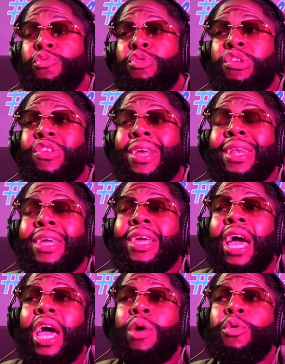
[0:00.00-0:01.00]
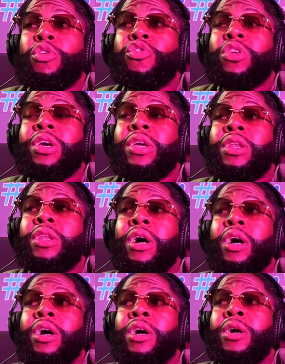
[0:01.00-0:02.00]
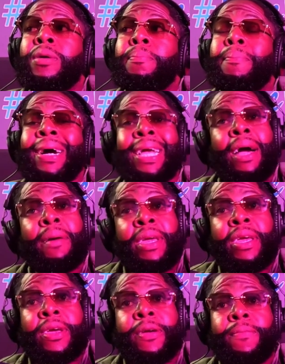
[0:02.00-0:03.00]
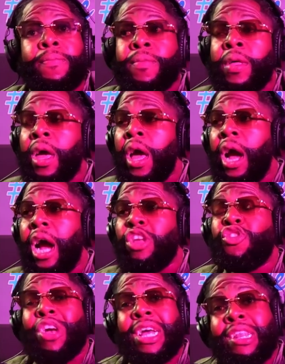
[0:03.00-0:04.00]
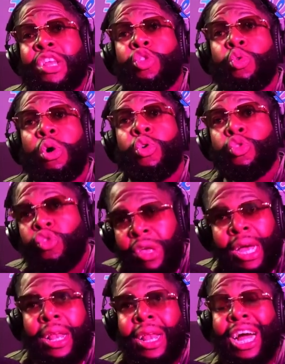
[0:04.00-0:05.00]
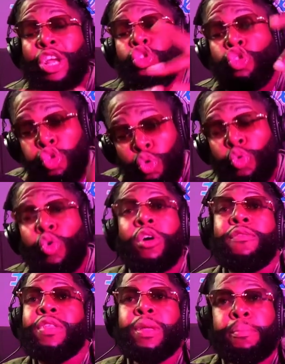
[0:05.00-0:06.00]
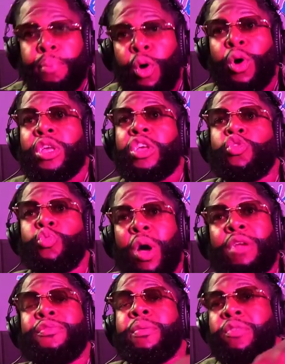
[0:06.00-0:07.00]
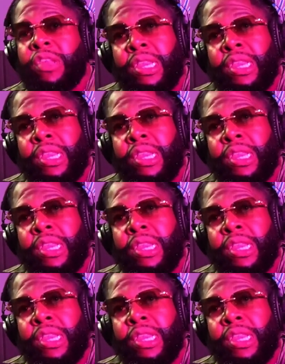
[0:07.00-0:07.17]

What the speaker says: You know, like I was recently, I was in Miami. Mm-hmm. I checked into a hotel and two of the